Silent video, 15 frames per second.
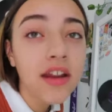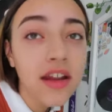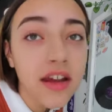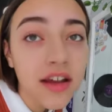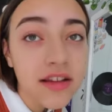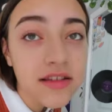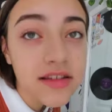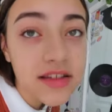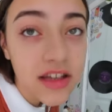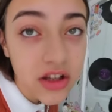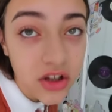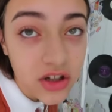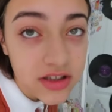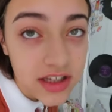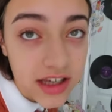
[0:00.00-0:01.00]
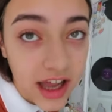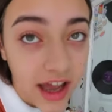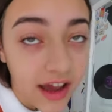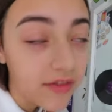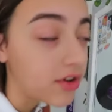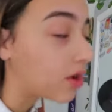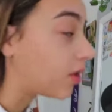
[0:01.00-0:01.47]
it still looks like I
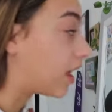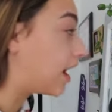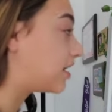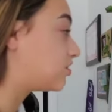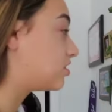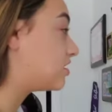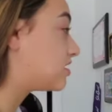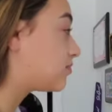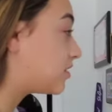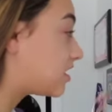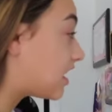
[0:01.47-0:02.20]
have no lashes, but